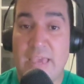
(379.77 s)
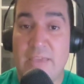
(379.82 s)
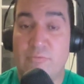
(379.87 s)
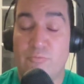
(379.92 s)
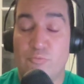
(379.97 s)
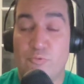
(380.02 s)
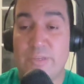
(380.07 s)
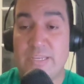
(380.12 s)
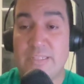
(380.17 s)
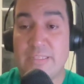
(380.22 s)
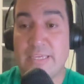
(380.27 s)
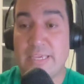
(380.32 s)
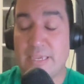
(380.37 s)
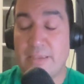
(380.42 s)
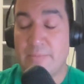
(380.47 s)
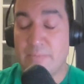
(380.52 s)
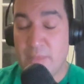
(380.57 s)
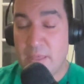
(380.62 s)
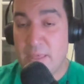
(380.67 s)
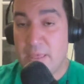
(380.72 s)
And
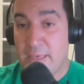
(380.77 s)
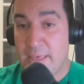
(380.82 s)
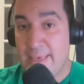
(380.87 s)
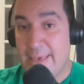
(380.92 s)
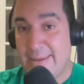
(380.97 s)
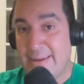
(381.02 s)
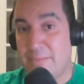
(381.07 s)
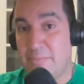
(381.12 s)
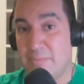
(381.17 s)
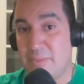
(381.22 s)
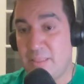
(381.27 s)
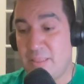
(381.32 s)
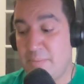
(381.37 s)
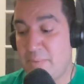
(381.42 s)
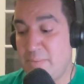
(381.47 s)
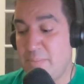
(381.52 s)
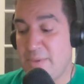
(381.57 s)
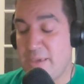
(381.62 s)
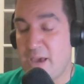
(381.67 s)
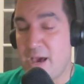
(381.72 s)
really, and let
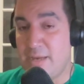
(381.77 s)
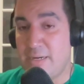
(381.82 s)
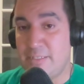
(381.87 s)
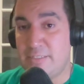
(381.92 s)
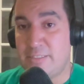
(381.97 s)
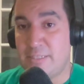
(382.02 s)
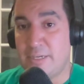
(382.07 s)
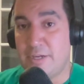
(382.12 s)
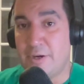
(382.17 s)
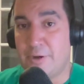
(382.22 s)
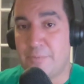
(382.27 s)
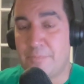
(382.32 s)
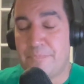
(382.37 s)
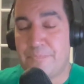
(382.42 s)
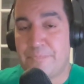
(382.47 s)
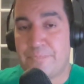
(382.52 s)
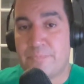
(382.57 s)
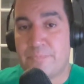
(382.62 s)
me be honest here,